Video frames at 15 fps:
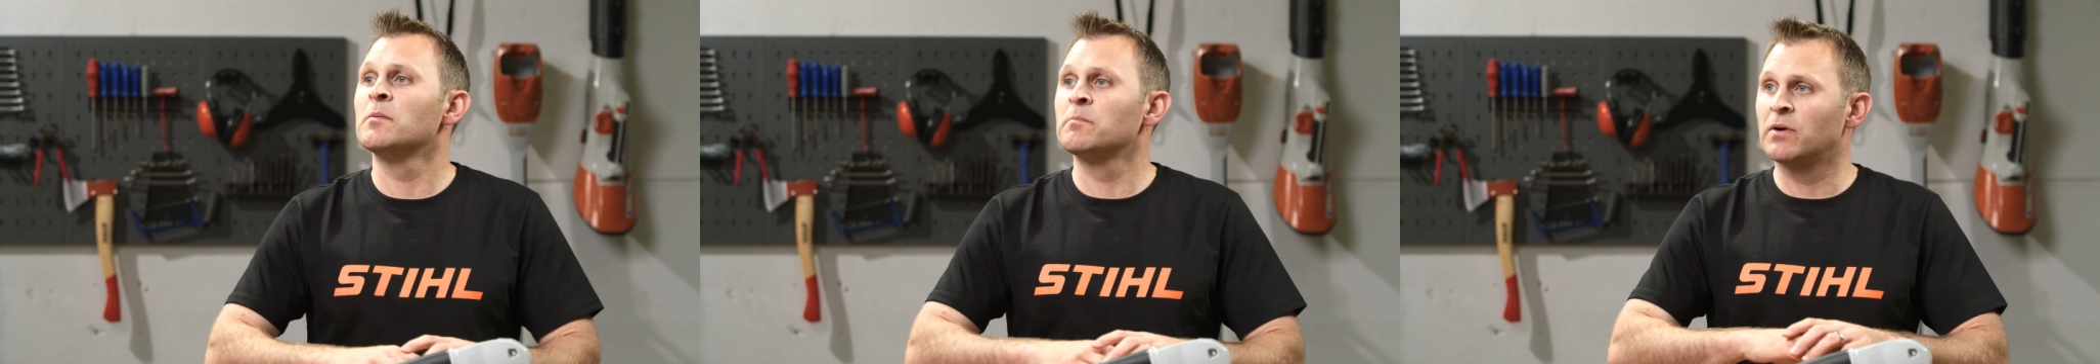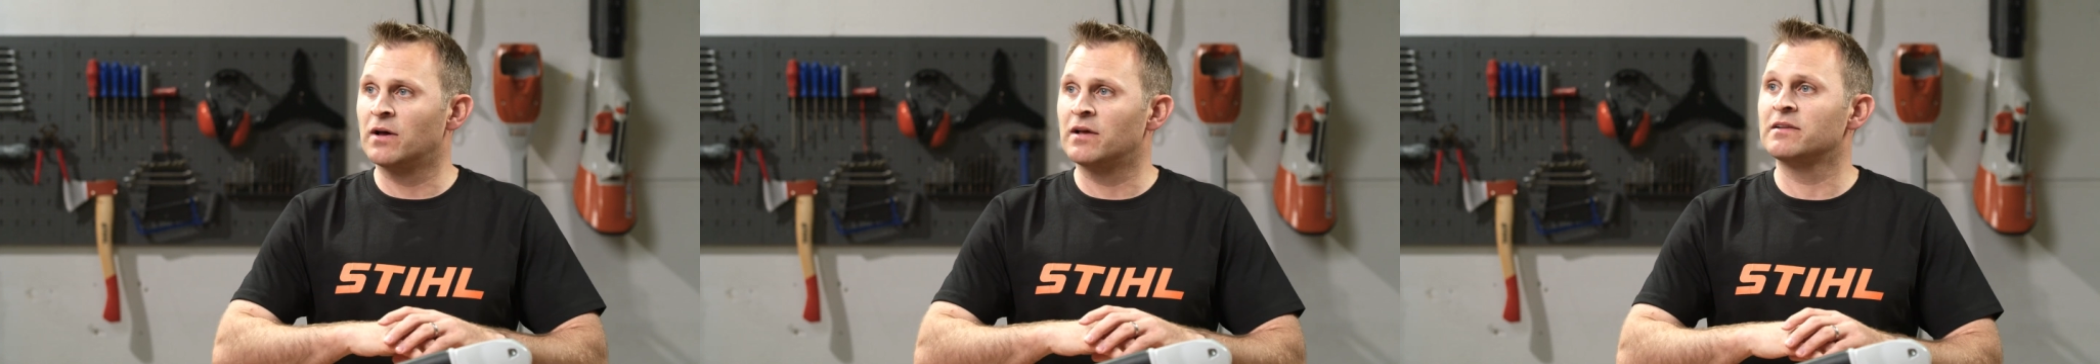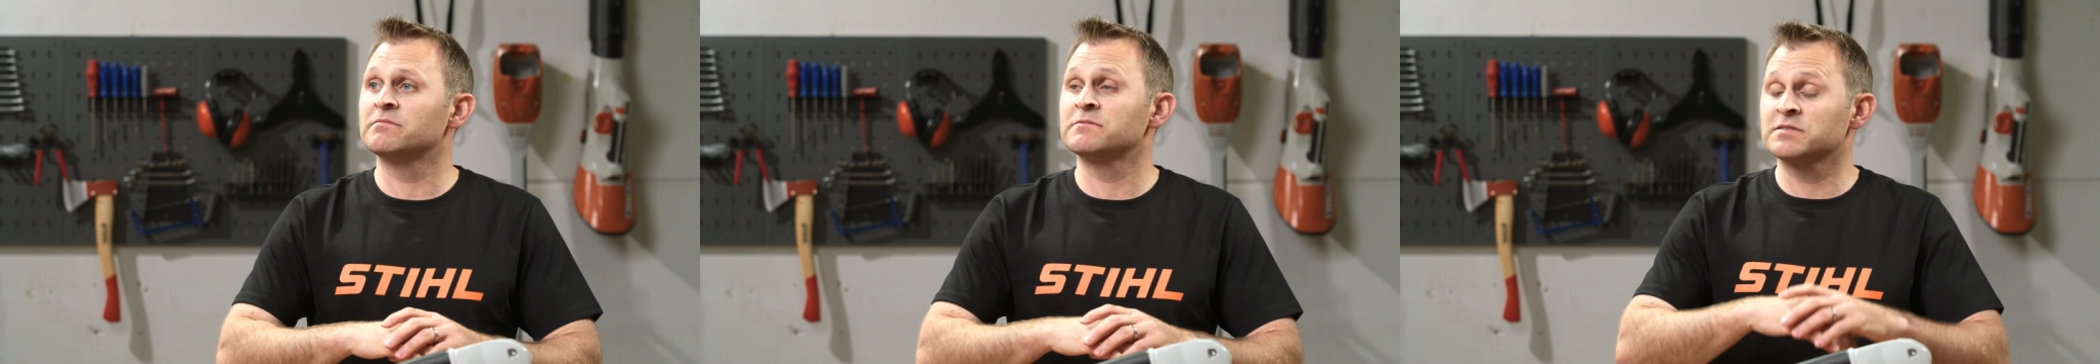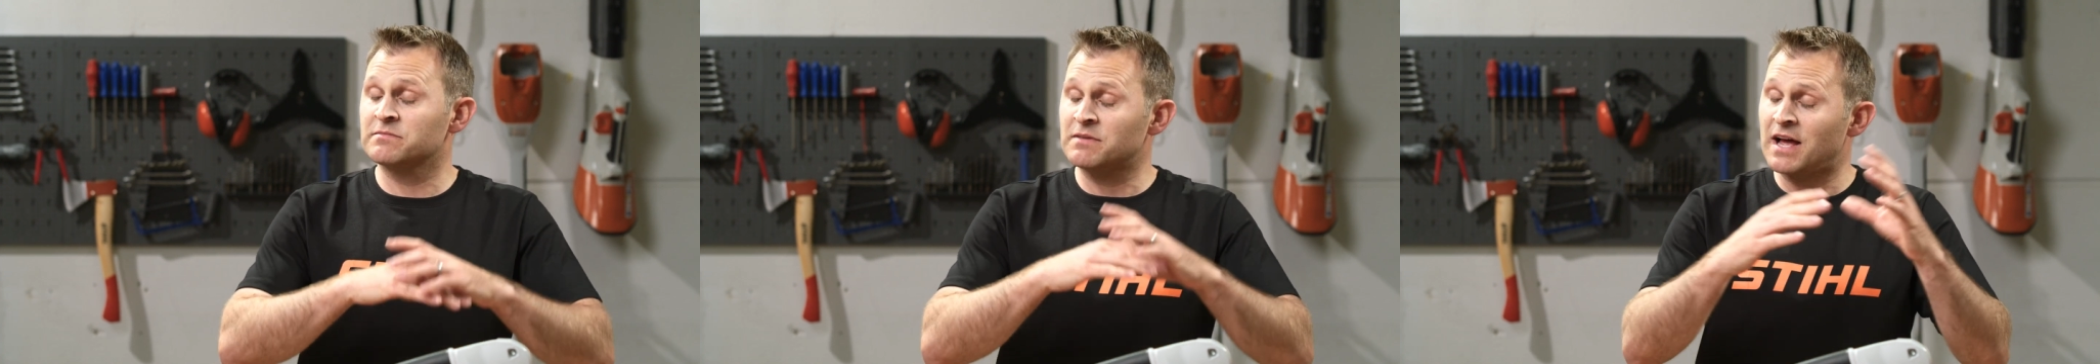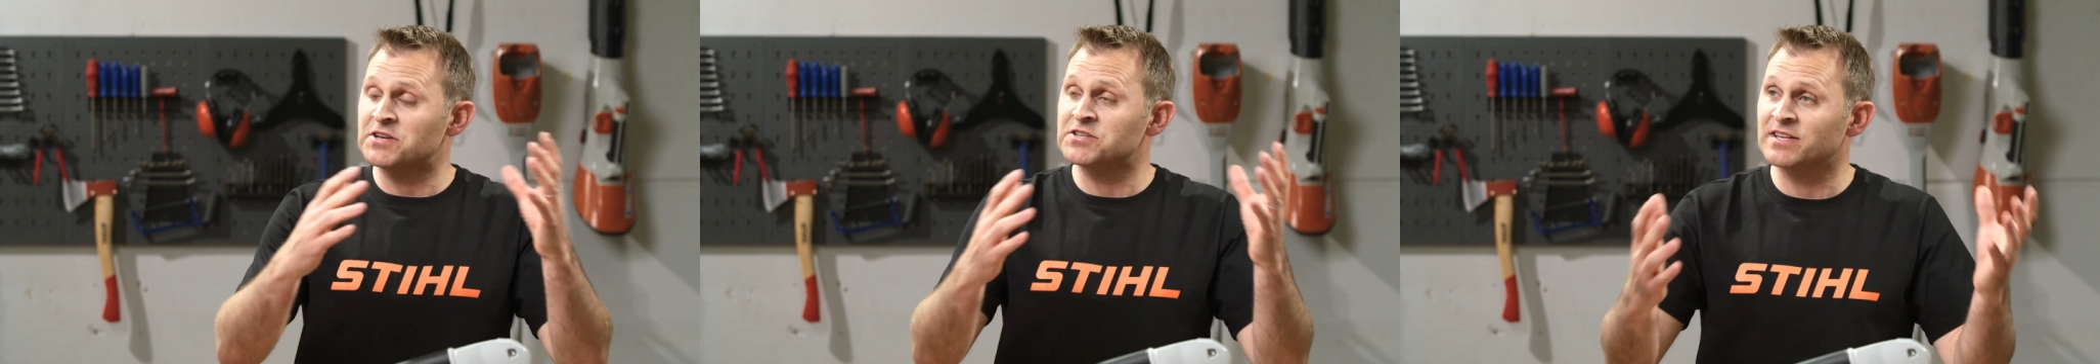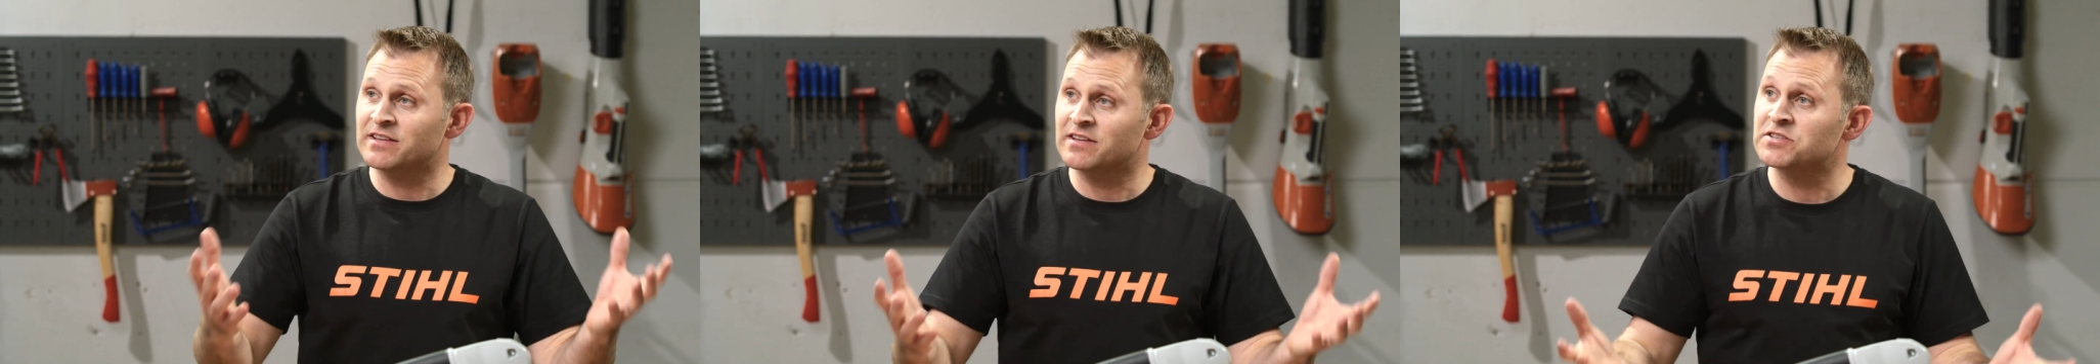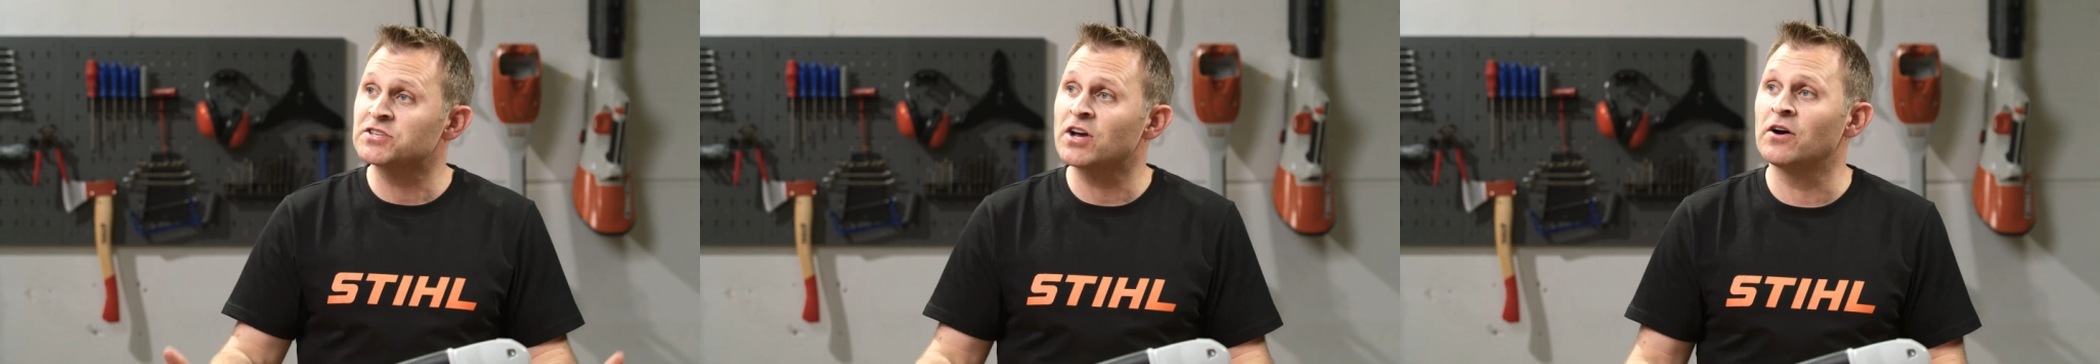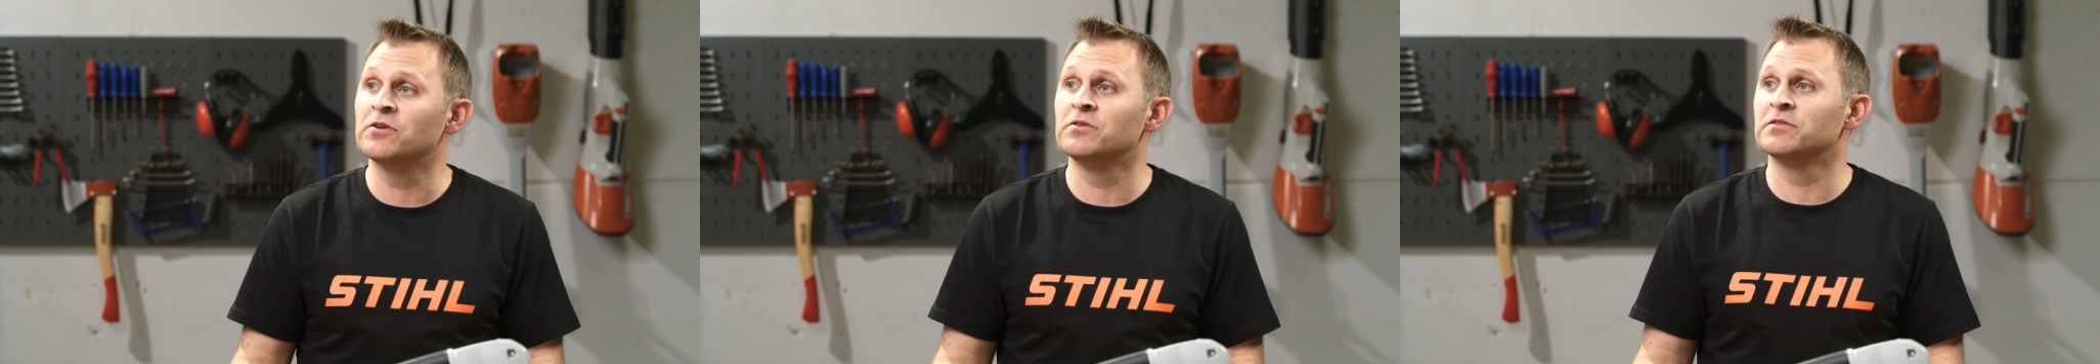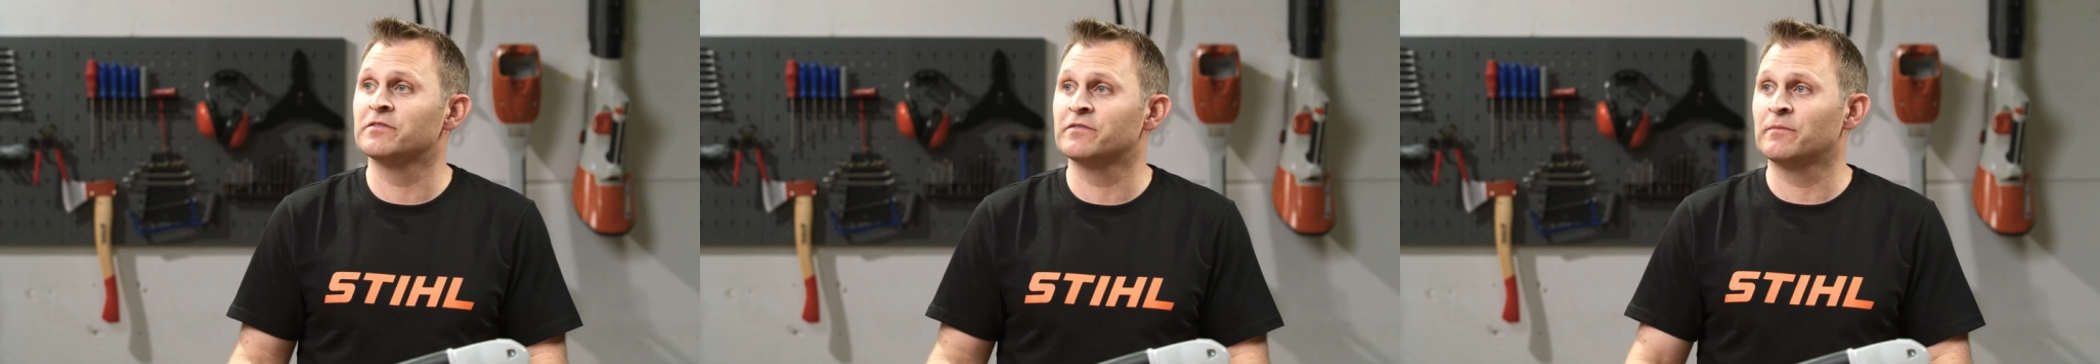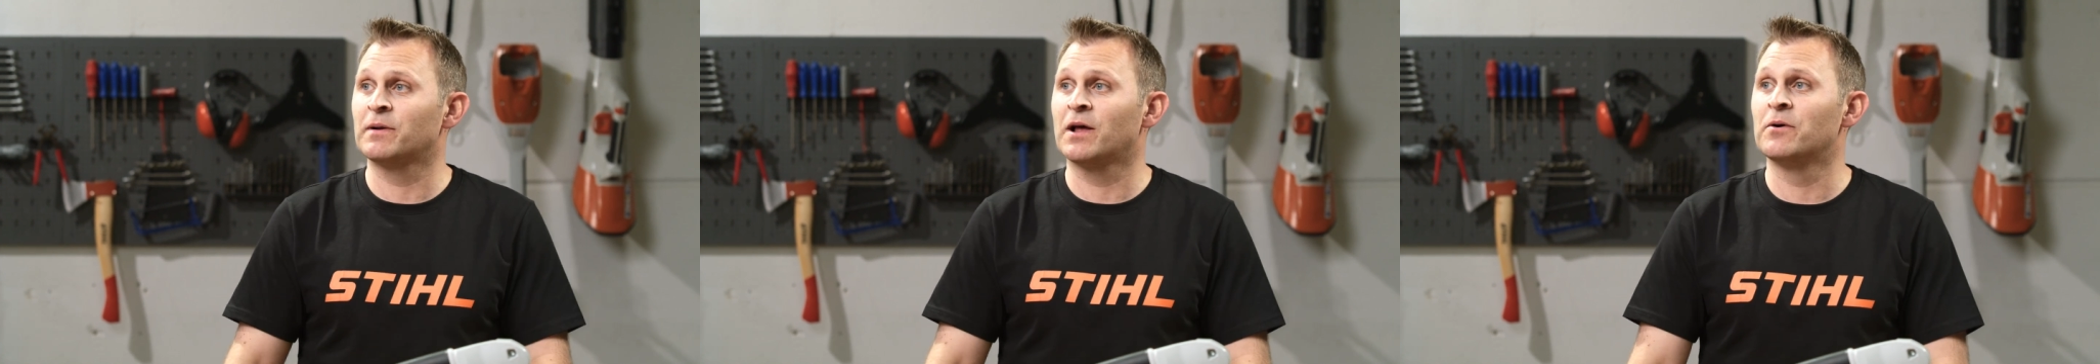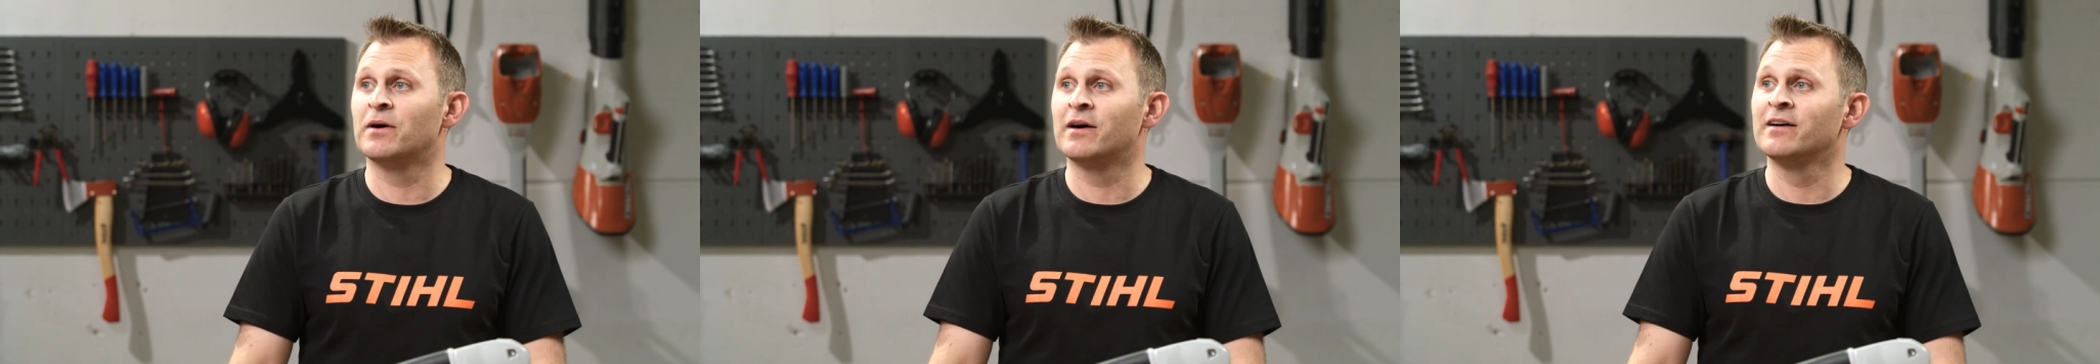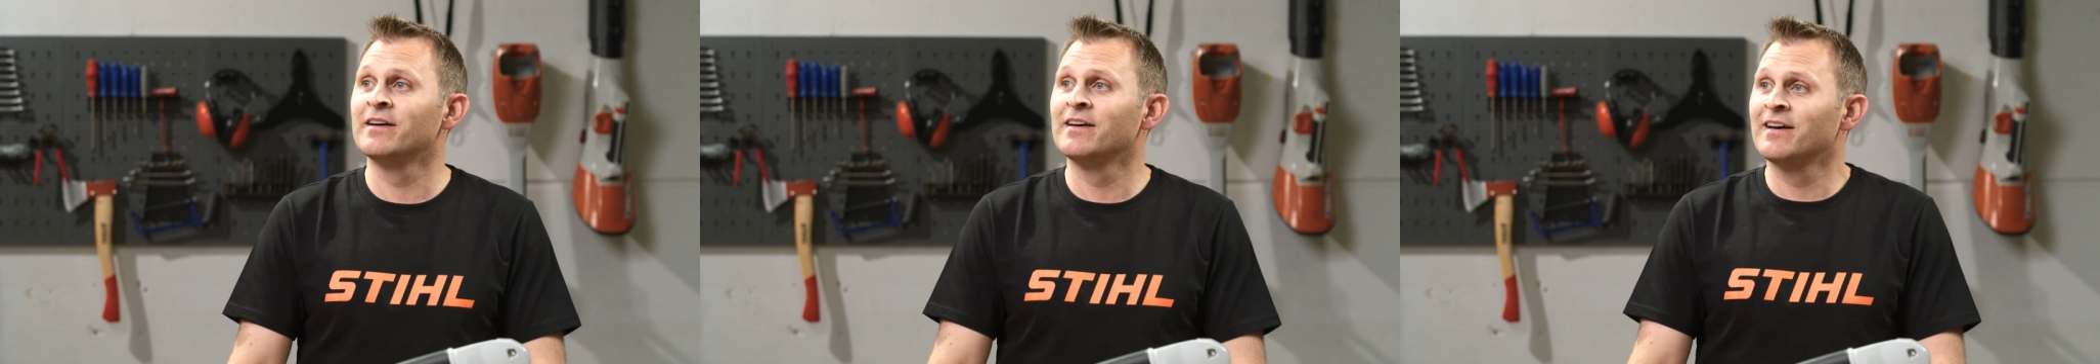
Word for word: but actually the tone of the blower